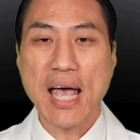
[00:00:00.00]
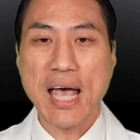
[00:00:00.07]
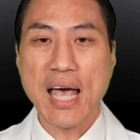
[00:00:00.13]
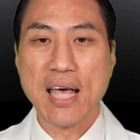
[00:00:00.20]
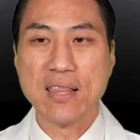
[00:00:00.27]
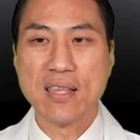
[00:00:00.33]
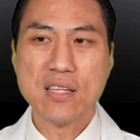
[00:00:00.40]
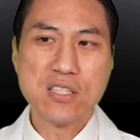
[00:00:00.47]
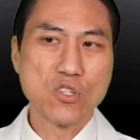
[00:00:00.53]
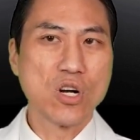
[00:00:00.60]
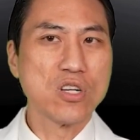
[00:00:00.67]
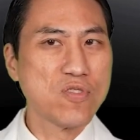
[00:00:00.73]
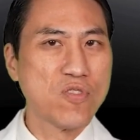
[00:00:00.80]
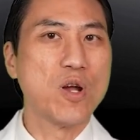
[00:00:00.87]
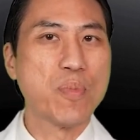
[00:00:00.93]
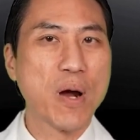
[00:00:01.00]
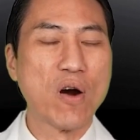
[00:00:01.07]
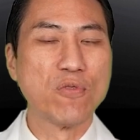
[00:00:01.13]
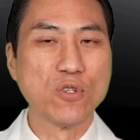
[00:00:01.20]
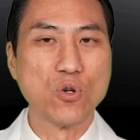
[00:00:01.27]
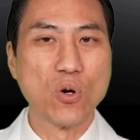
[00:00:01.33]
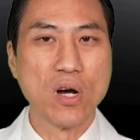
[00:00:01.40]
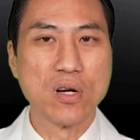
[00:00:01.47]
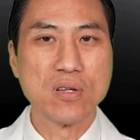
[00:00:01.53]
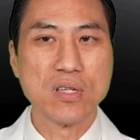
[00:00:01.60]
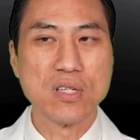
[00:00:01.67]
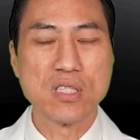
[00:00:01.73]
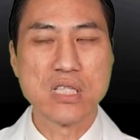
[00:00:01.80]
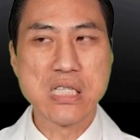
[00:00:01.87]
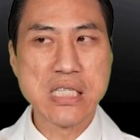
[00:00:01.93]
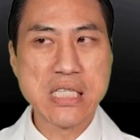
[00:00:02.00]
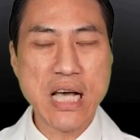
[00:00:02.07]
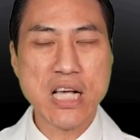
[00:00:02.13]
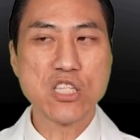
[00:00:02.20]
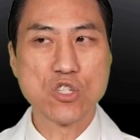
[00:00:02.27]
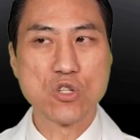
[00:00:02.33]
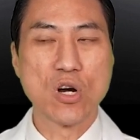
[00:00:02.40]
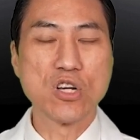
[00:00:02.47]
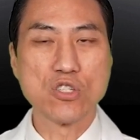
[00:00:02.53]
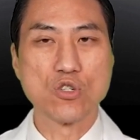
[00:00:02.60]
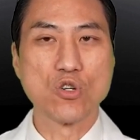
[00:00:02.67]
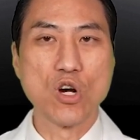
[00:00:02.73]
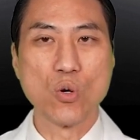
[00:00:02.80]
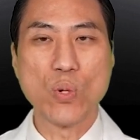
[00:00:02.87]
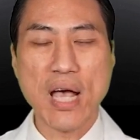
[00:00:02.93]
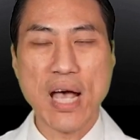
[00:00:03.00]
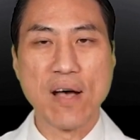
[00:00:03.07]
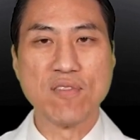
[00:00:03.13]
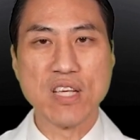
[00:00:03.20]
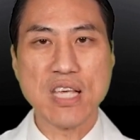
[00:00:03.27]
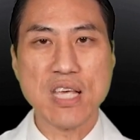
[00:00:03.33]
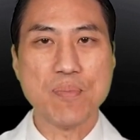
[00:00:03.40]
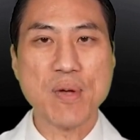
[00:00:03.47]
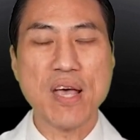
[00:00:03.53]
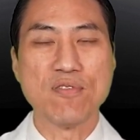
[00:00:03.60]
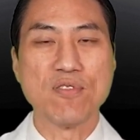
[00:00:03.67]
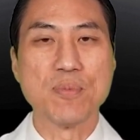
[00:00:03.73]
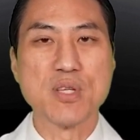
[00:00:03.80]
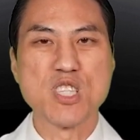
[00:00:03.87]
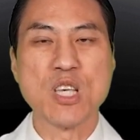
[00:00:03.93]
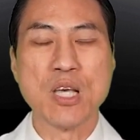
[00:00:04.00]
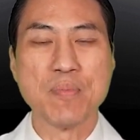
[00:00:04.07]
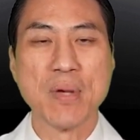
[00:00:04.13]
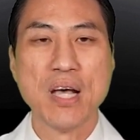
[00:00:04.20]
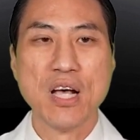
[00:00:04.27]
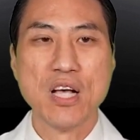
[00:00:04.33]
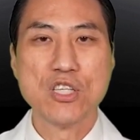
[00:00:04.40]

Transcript: And this drug is a very powerful drug. It's the second strongest drug we have to keep AFib asleep.